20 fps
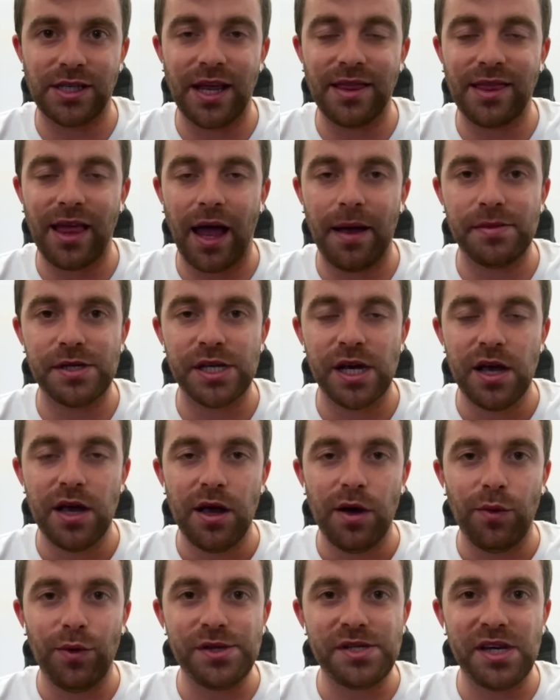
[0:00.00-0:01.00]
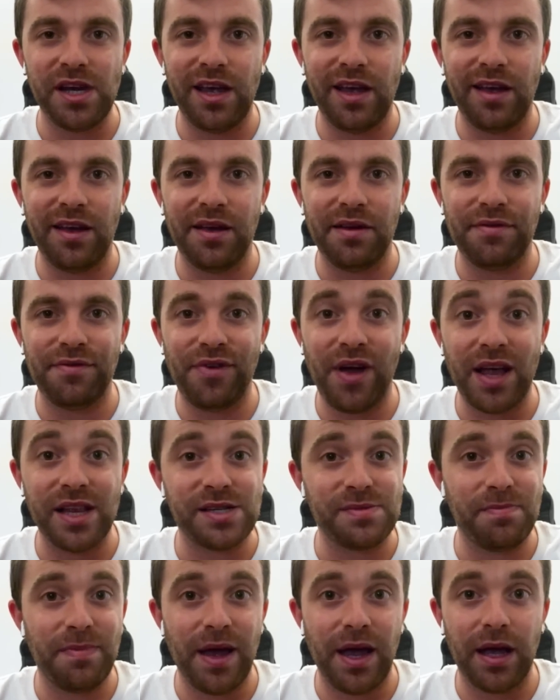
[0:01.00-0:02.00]
Sometimes we see
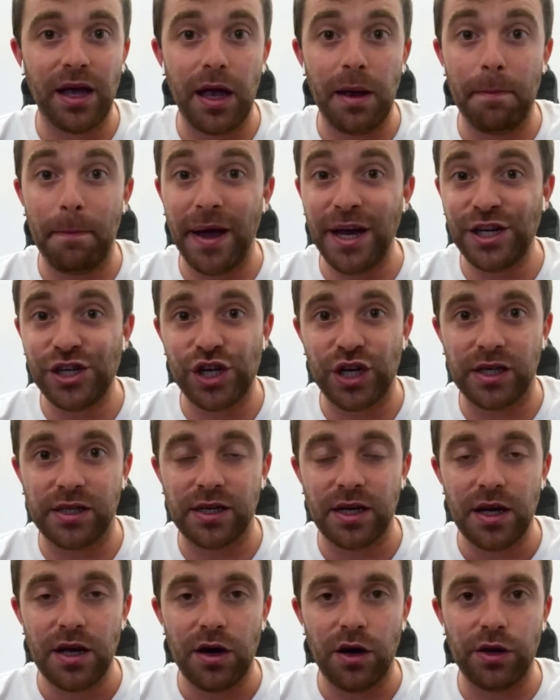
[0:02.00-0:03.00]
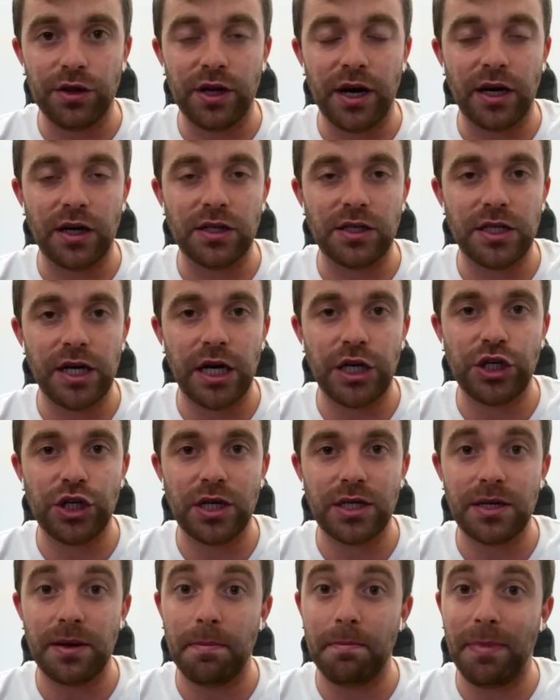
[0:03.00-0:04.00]
fans being impatient on the
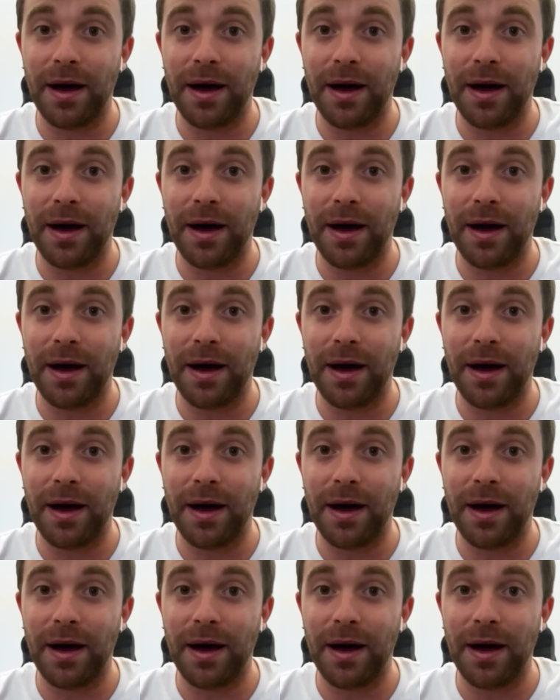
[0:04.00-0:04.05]
negotiations,